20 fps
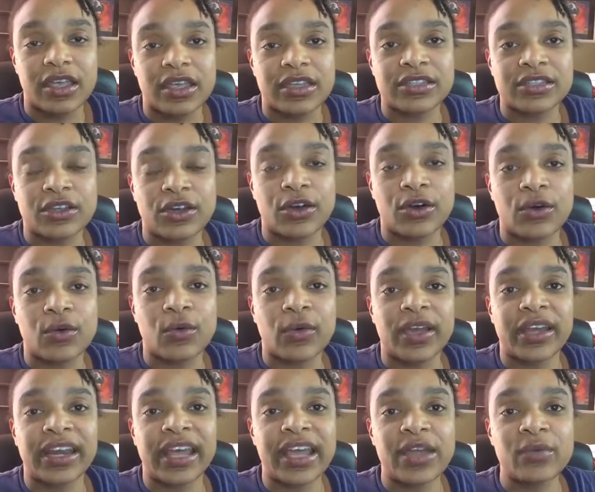So
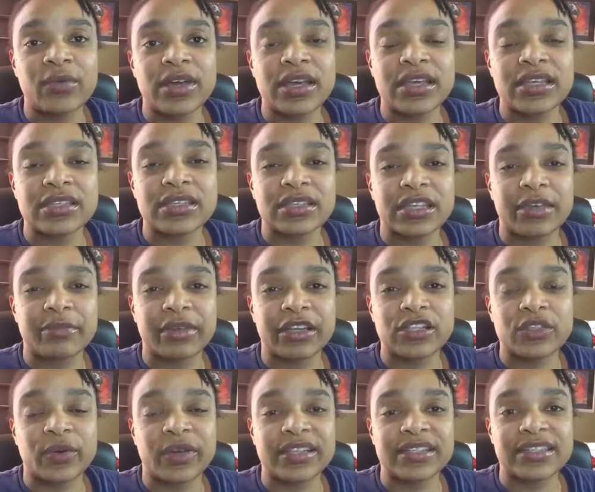when I was in my
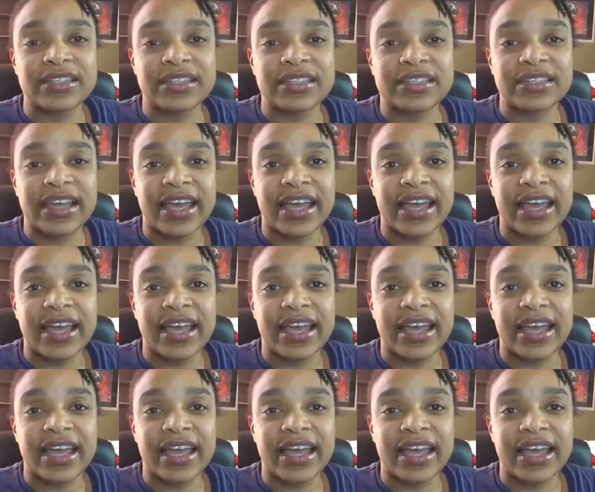20s,